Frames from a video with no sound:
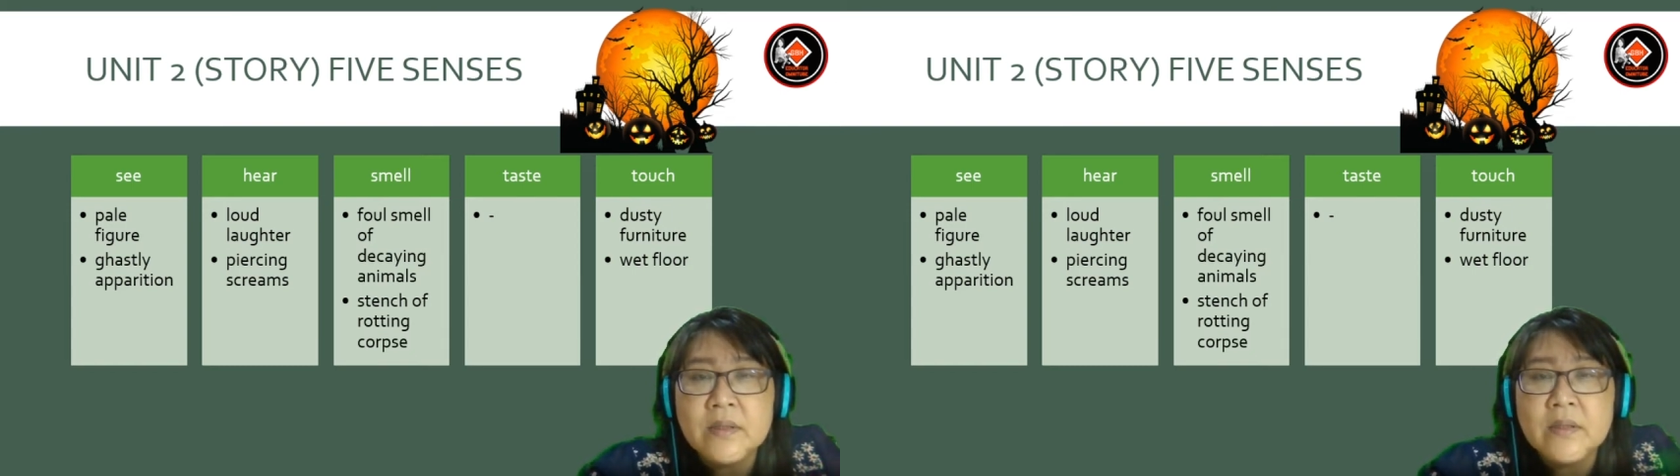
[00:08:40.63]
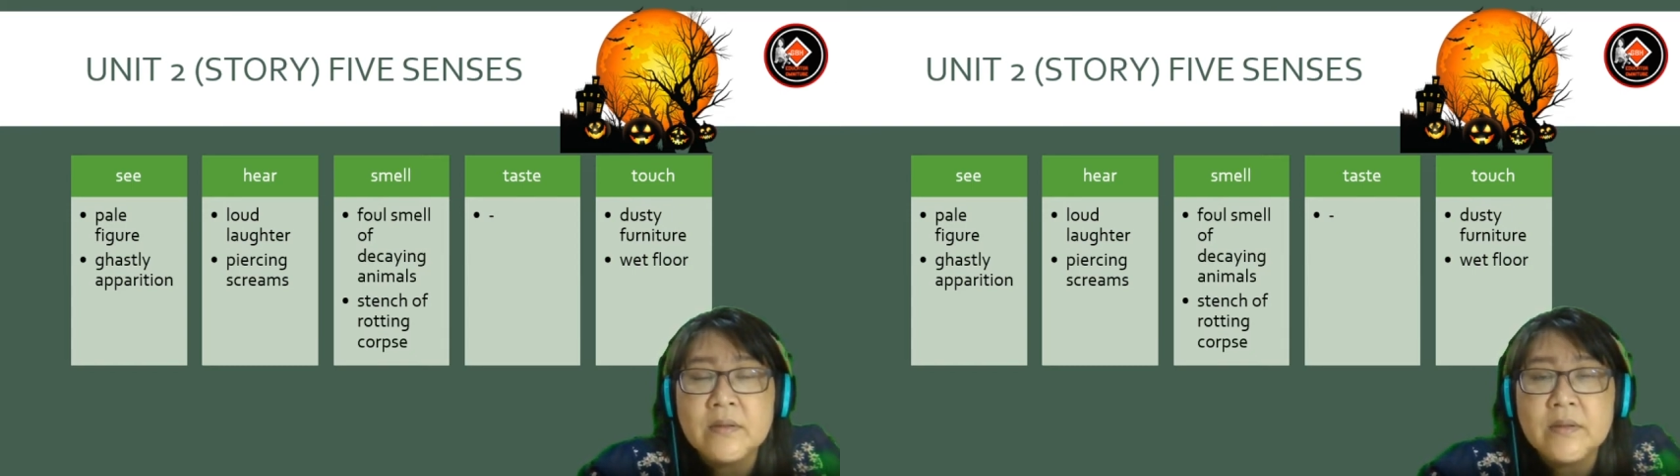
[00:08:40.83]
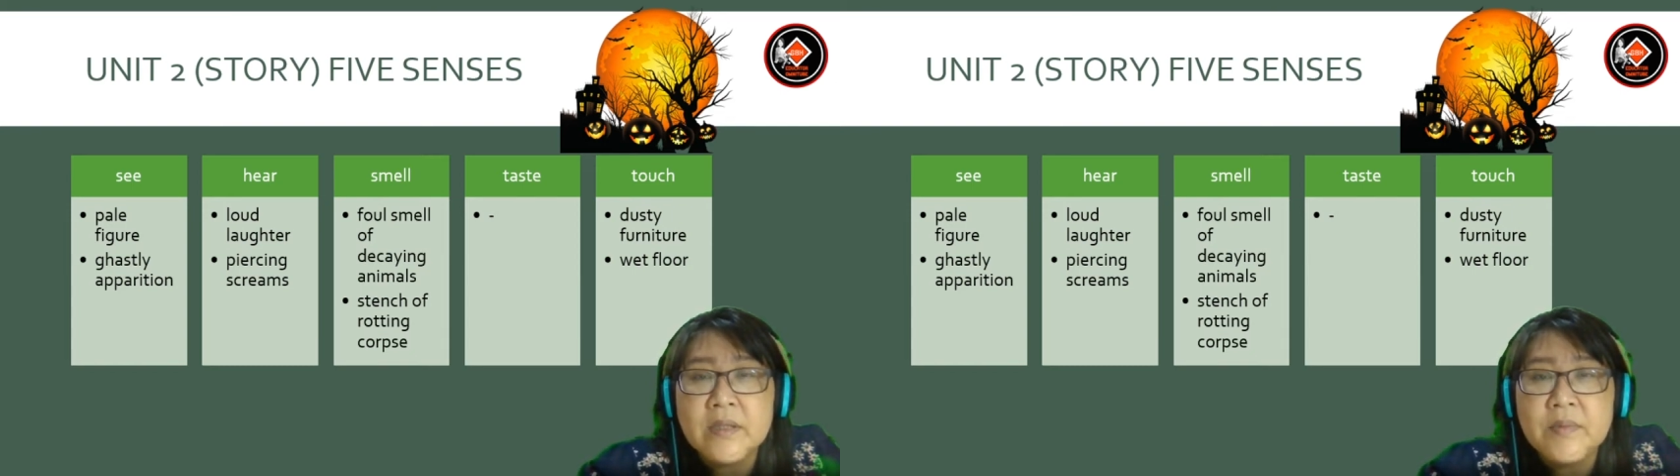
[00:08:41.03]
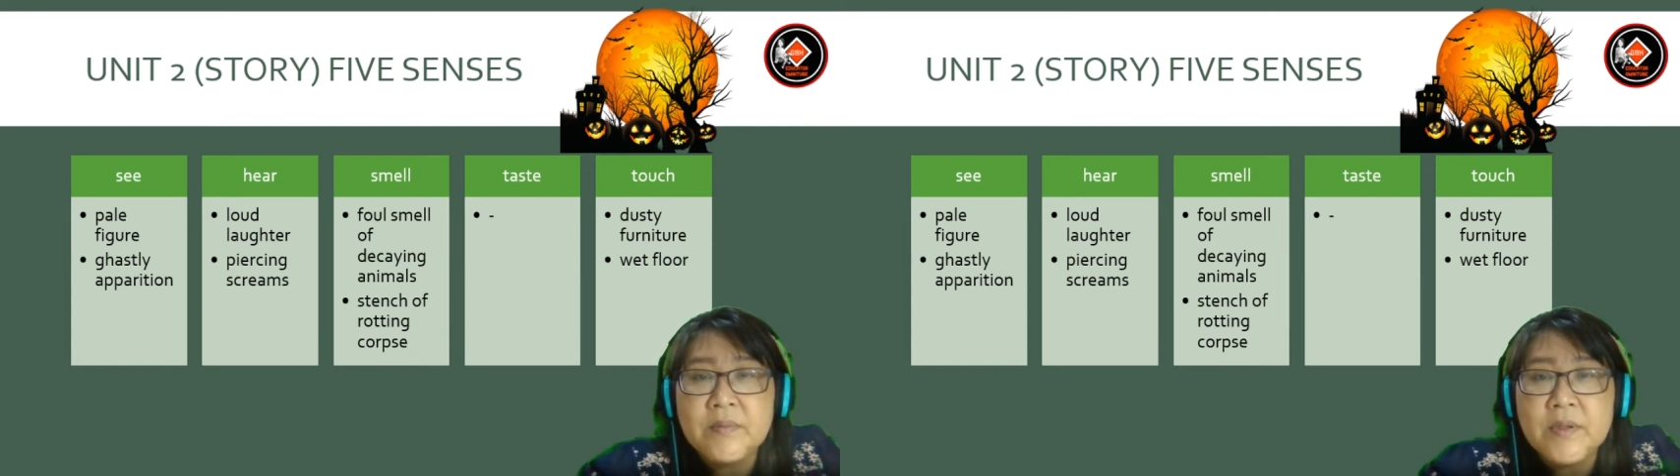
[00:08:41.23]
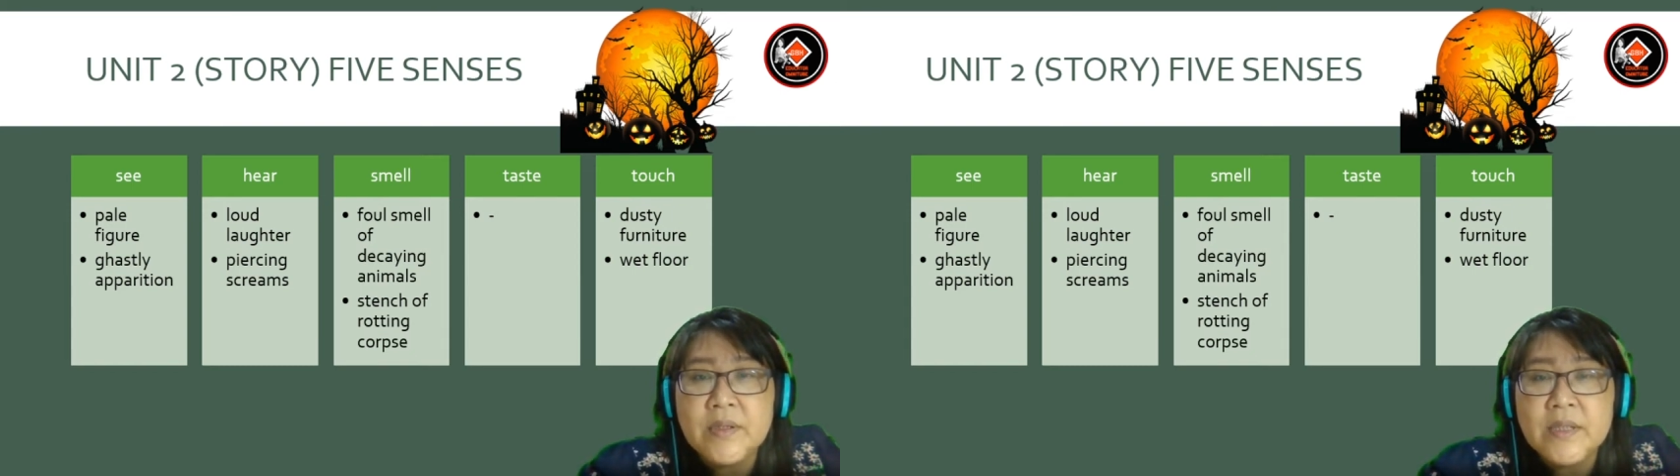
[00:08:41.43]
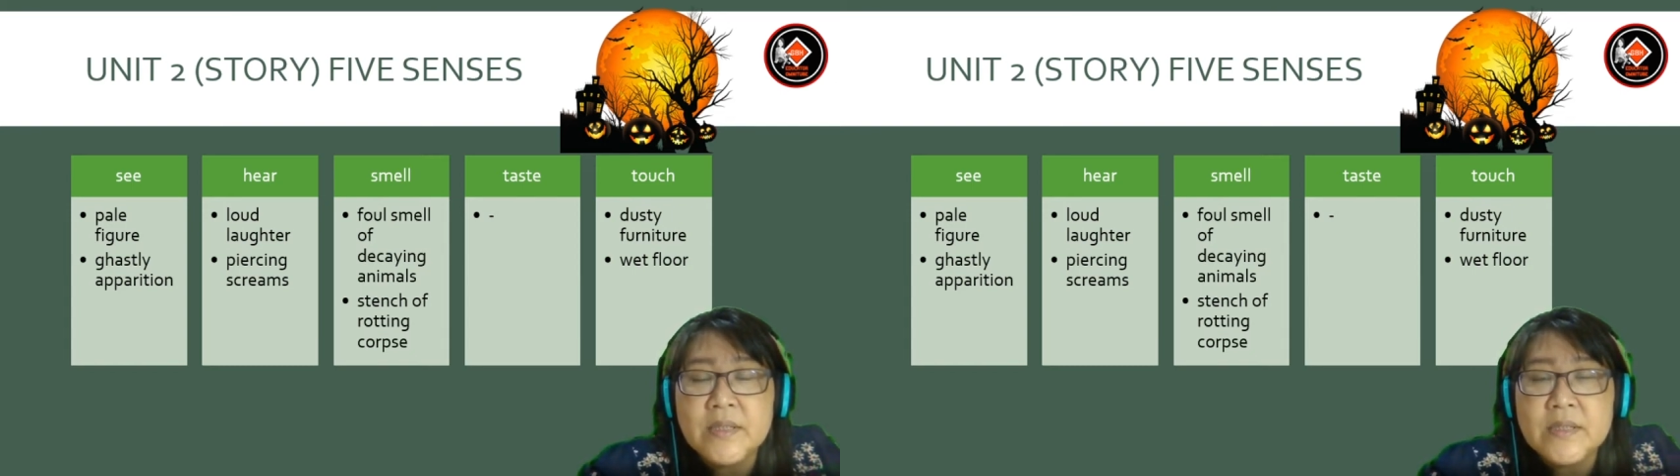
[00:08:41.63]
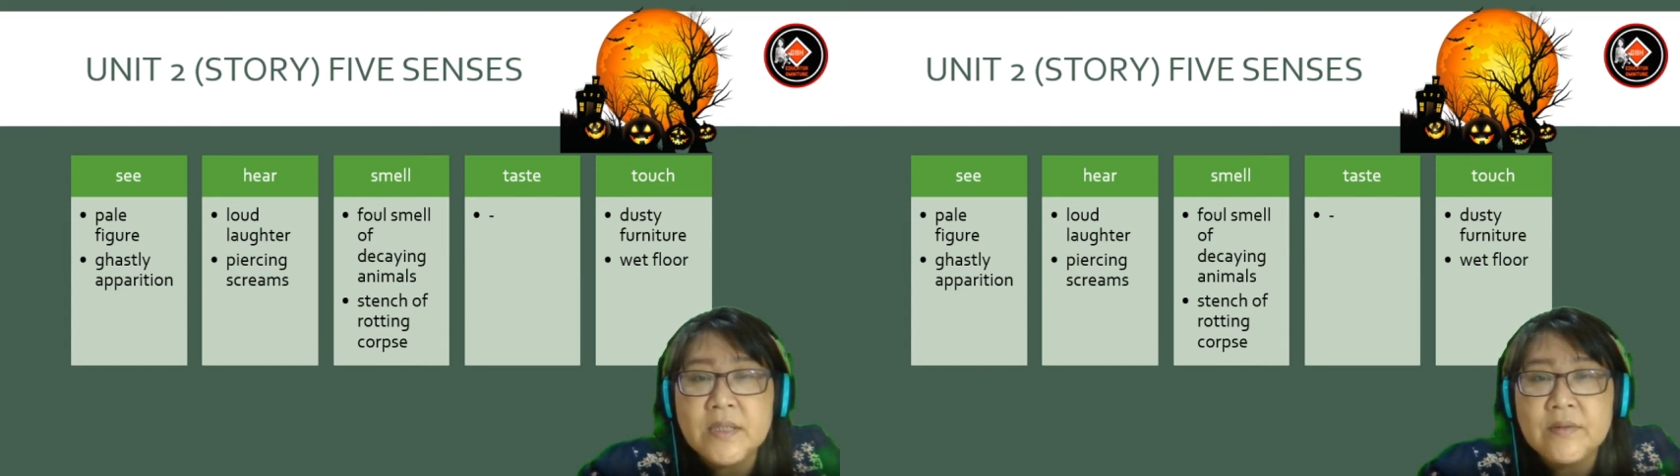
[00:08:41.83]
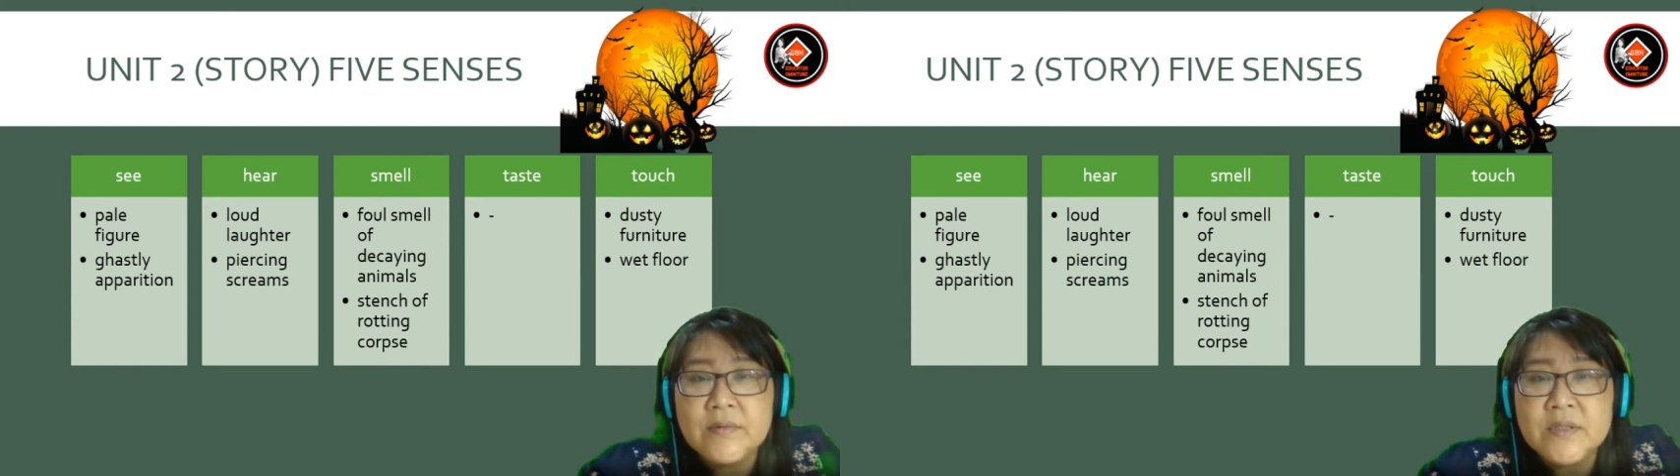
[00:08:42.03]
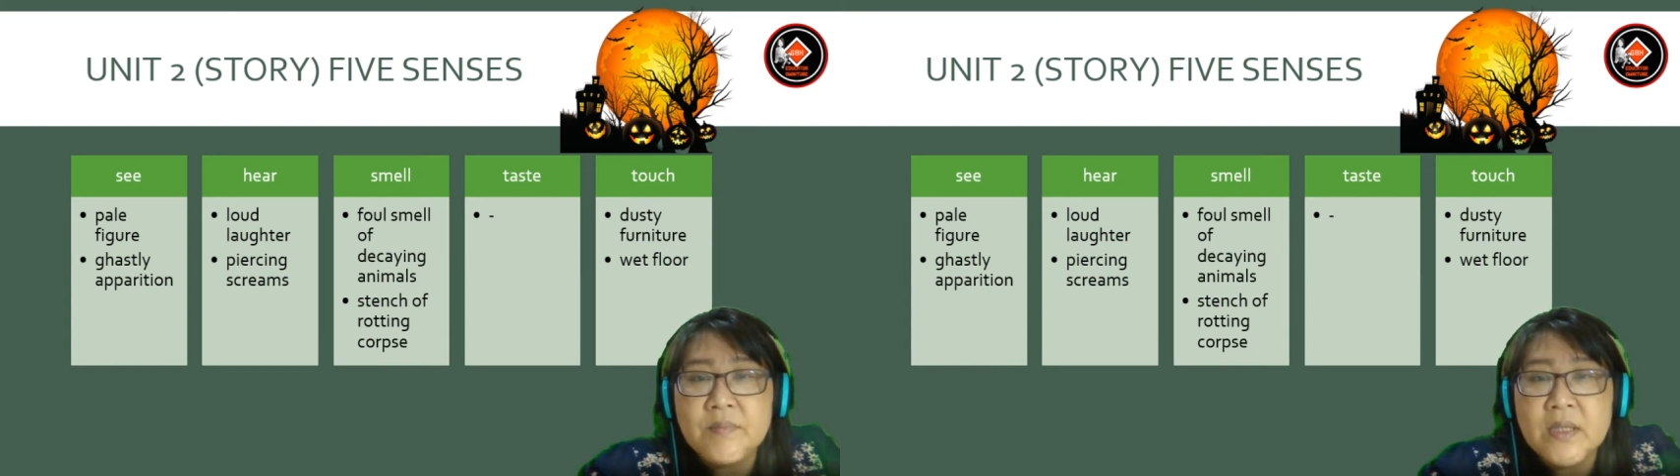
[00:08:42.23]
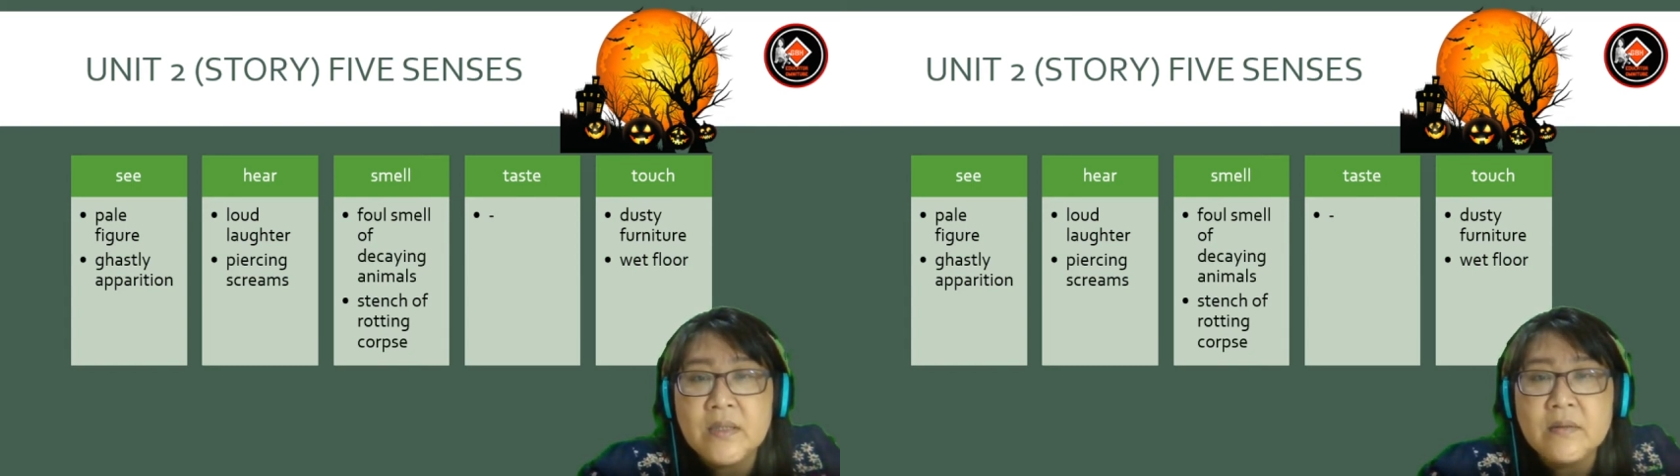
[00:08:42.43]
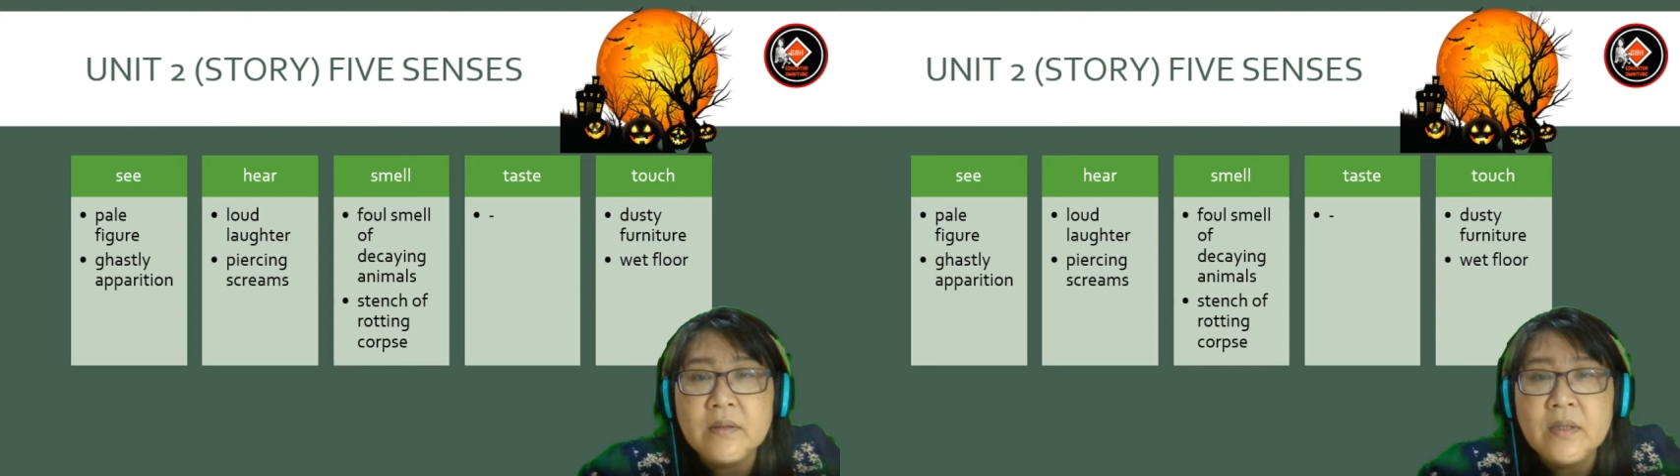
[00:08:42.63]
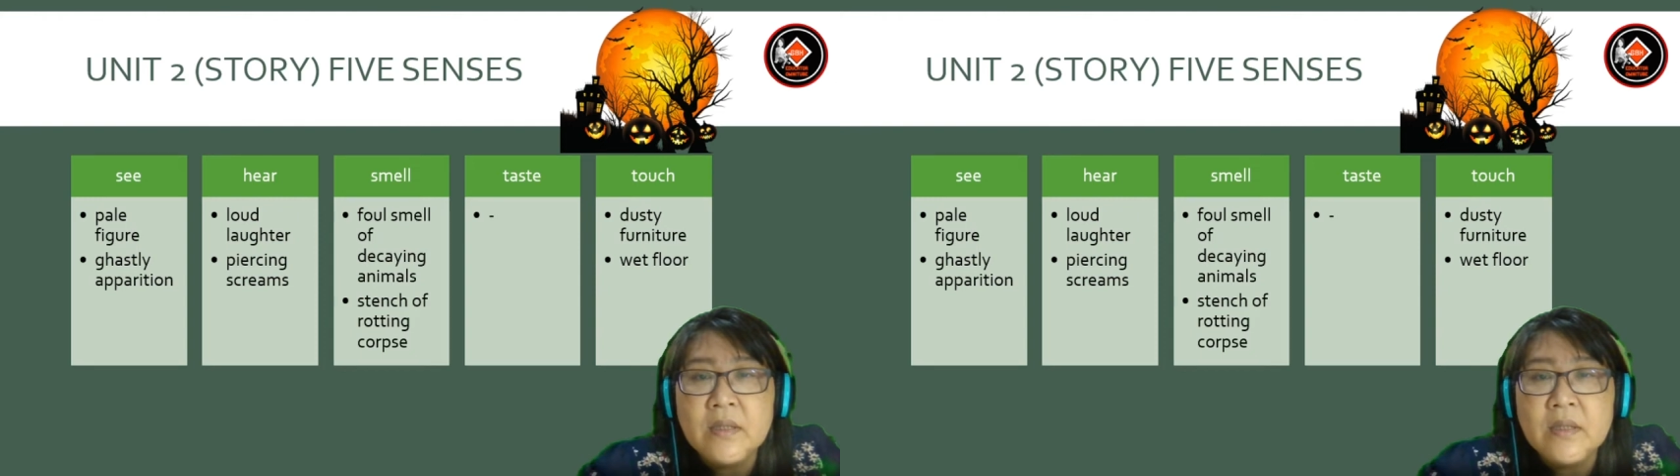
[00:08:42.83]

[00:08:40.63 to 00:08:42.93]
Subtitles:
okay, maybe you can say that you smell